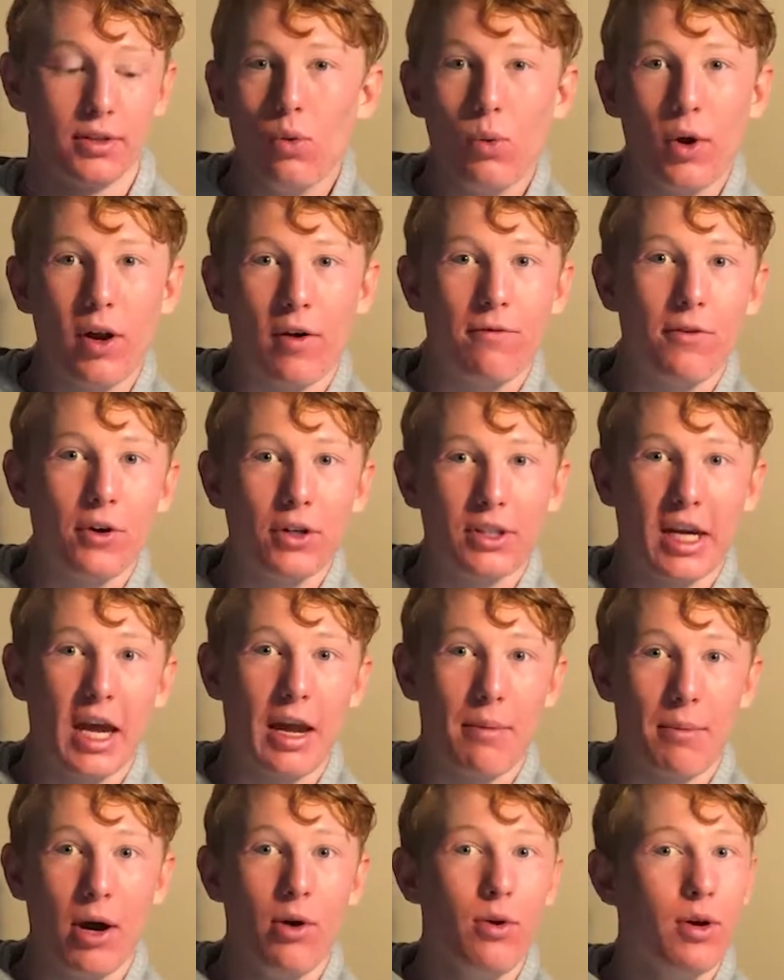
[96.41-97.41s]
When it first
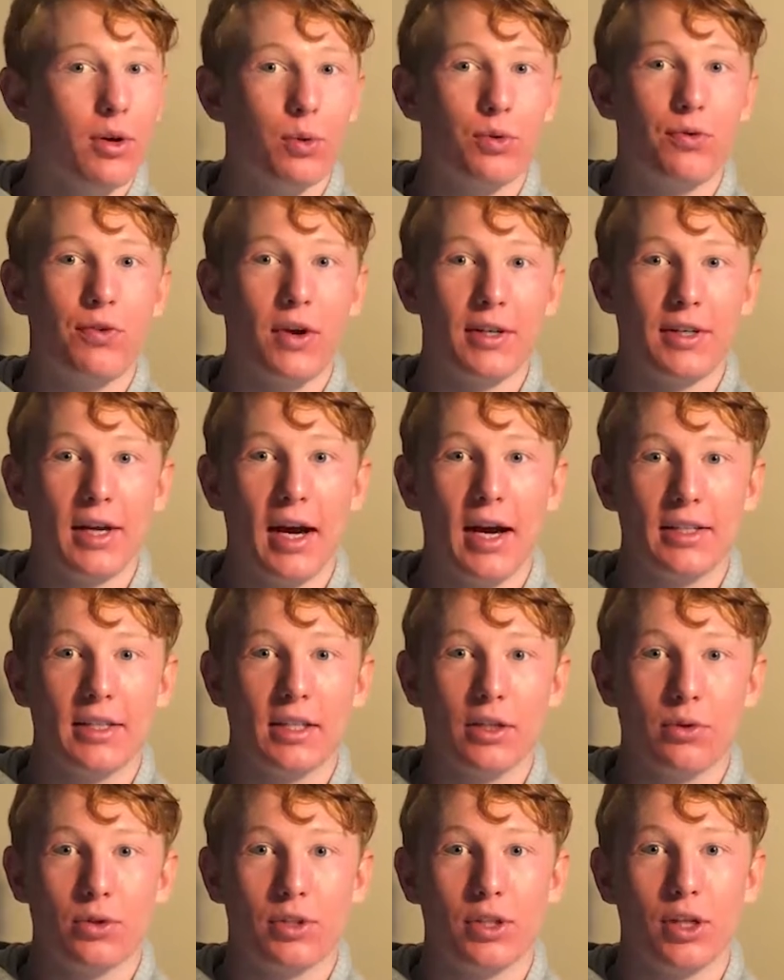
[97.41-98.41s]
came out, it was
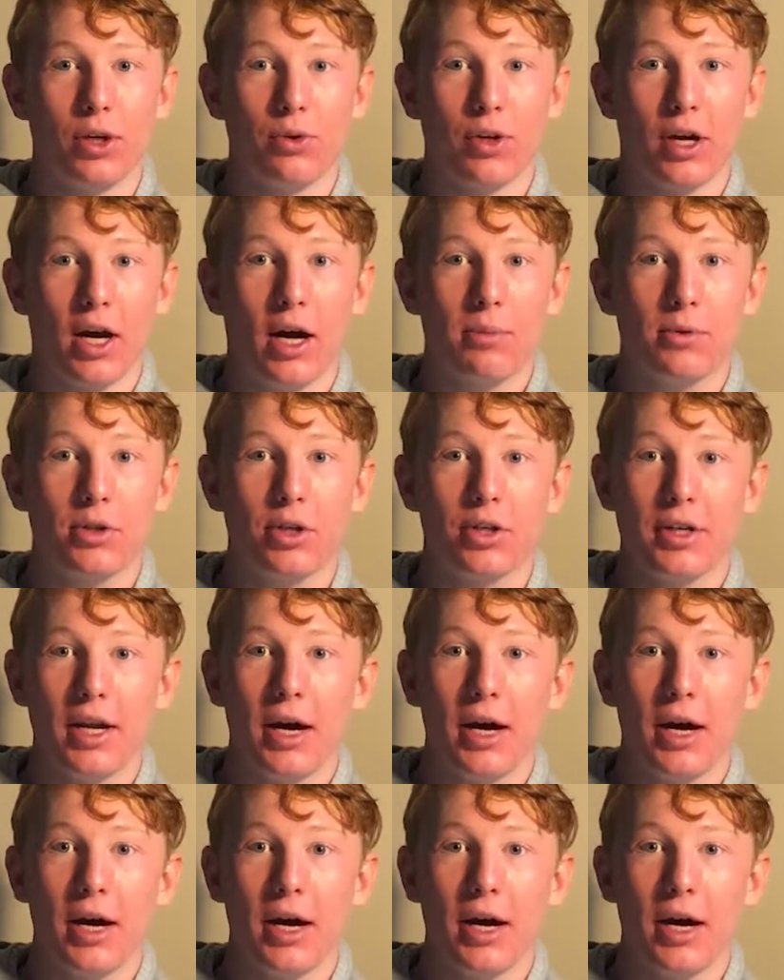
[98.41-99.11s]
fantastic. It was the only option.